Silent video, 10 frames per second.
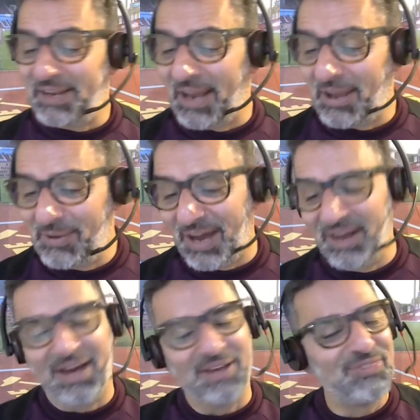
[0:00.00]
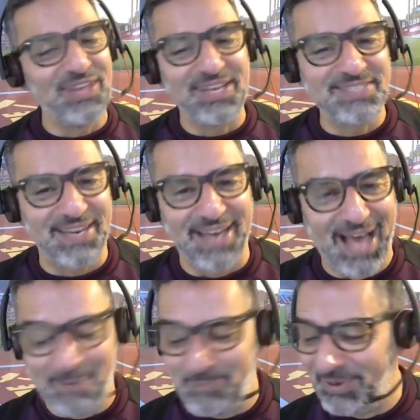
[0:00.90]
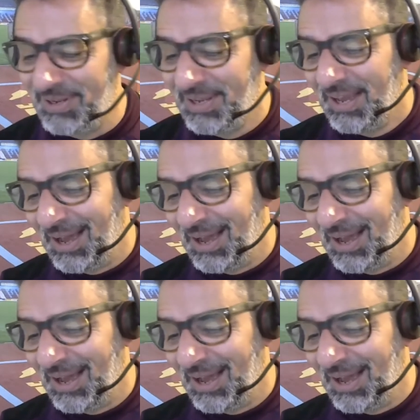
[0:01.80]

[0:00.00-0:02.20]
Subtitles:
I don't think it's going to happen.